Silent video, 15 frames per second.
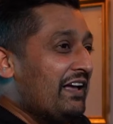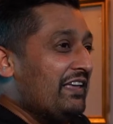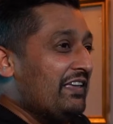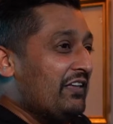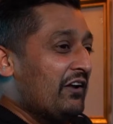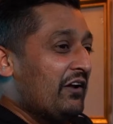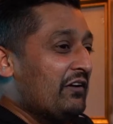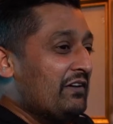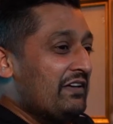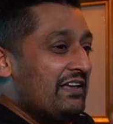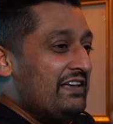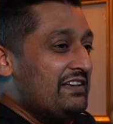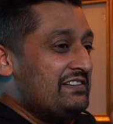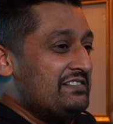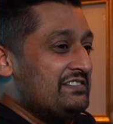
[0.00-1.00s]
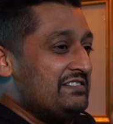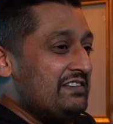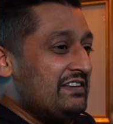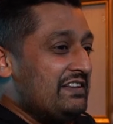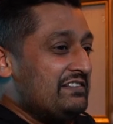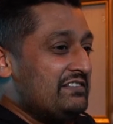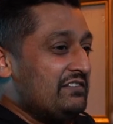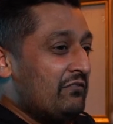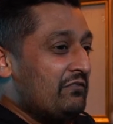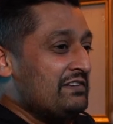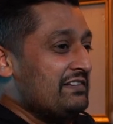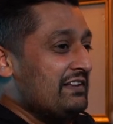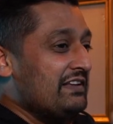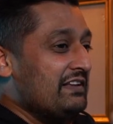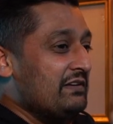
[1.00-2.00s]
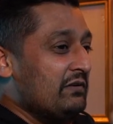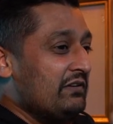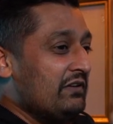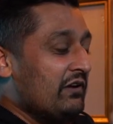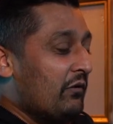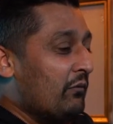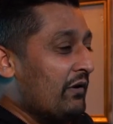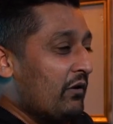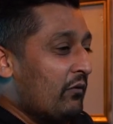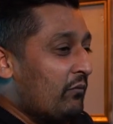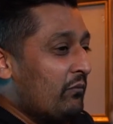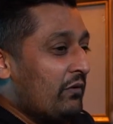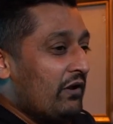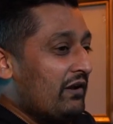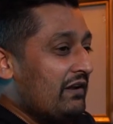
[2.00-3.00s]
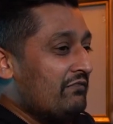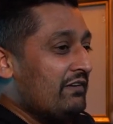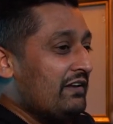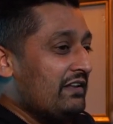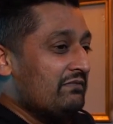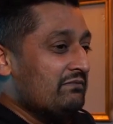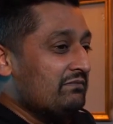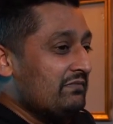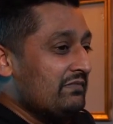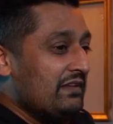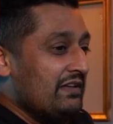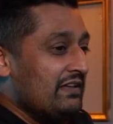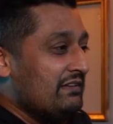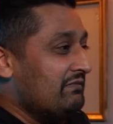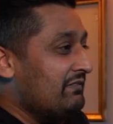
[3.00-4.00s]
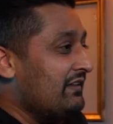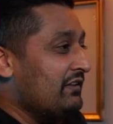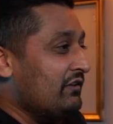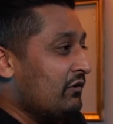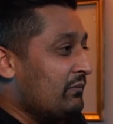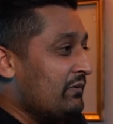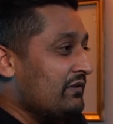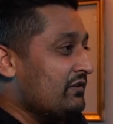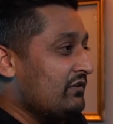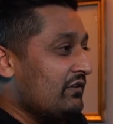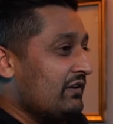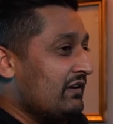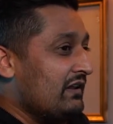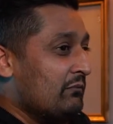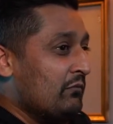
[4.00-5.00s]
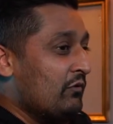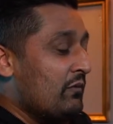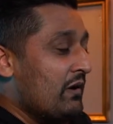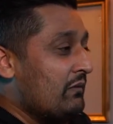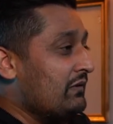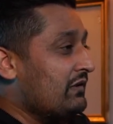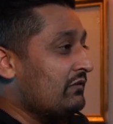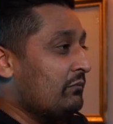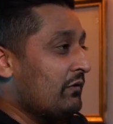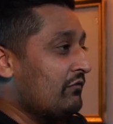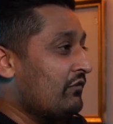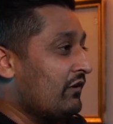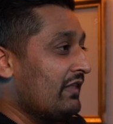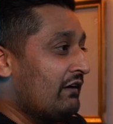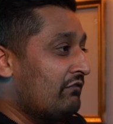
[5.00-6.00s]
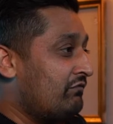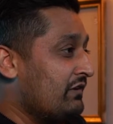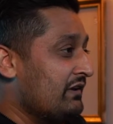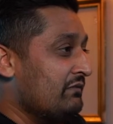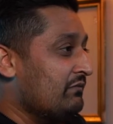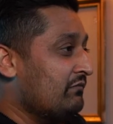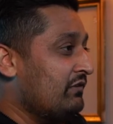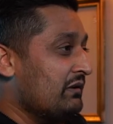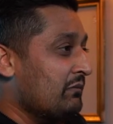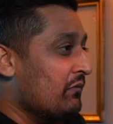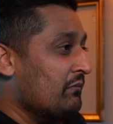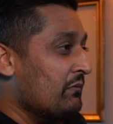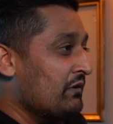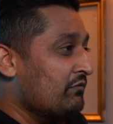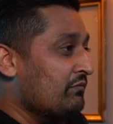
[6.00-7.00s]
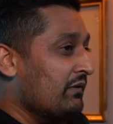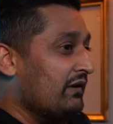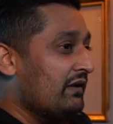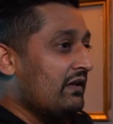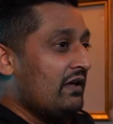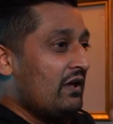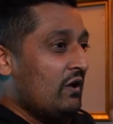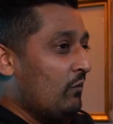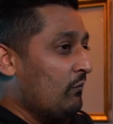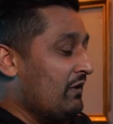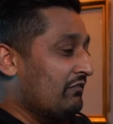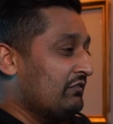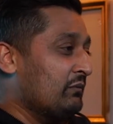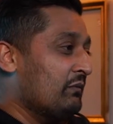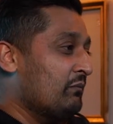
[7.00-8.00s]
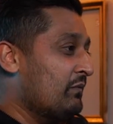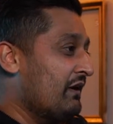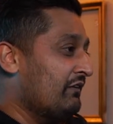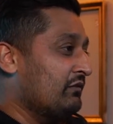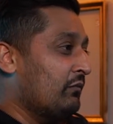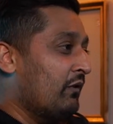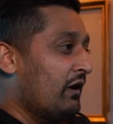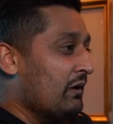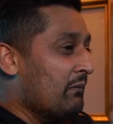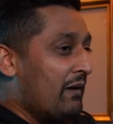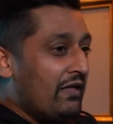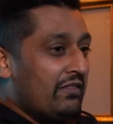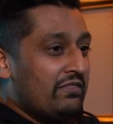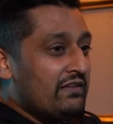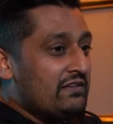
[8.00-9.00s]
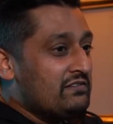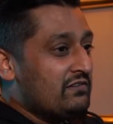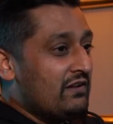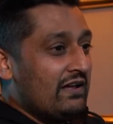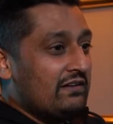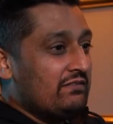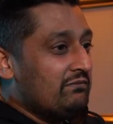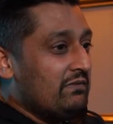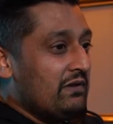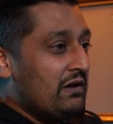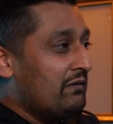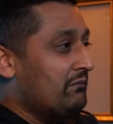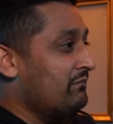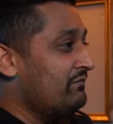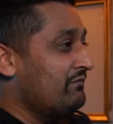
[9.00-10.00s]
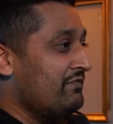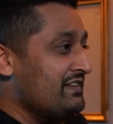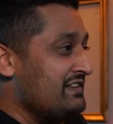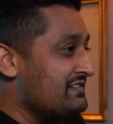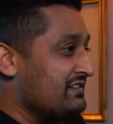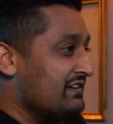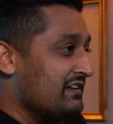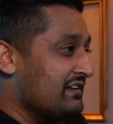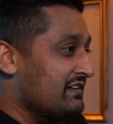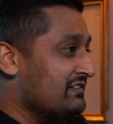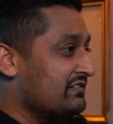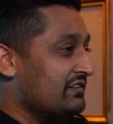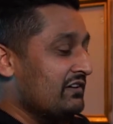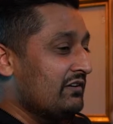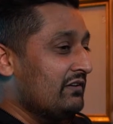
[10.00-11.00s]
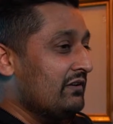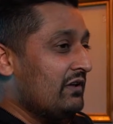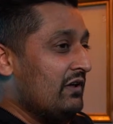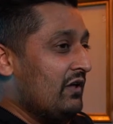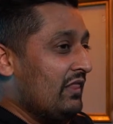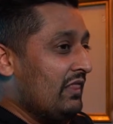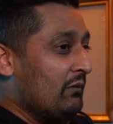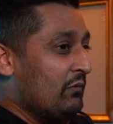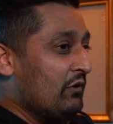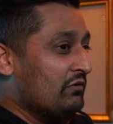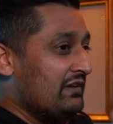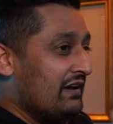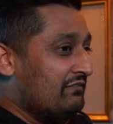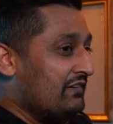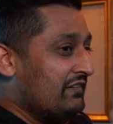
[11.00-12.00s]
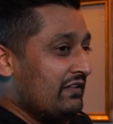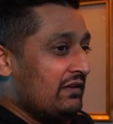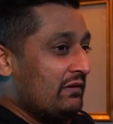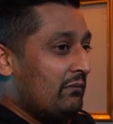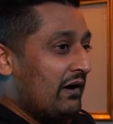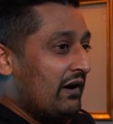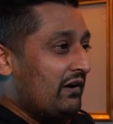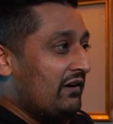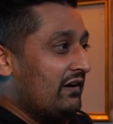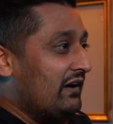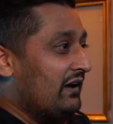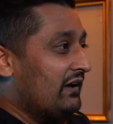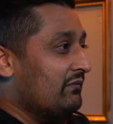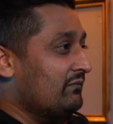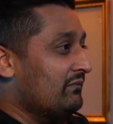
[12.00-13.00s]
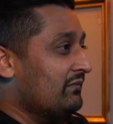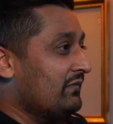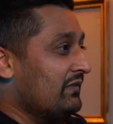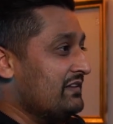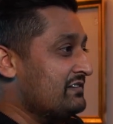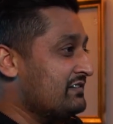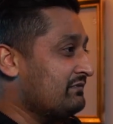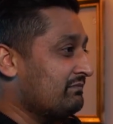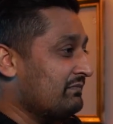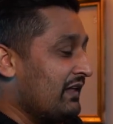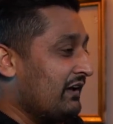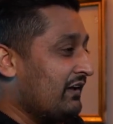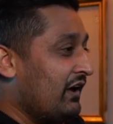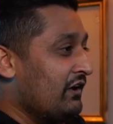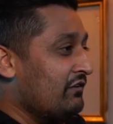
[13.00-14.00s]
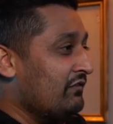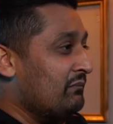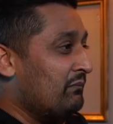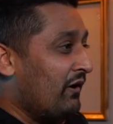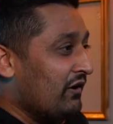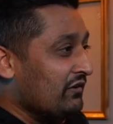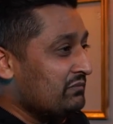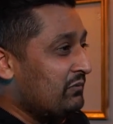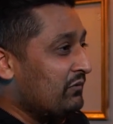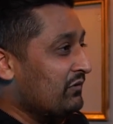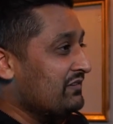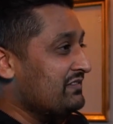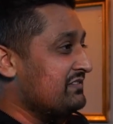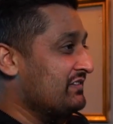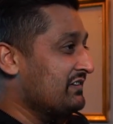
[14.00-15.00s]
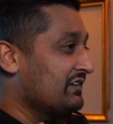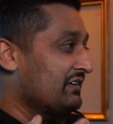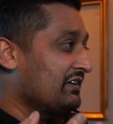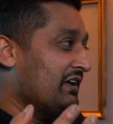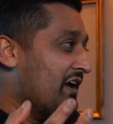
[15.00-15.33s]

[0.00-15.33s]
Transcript: it's obviously we're not living in the European Union anymore, where we've got that freedom of movement. We have to worry about things like visas, and we also have to think about these like COVID passports and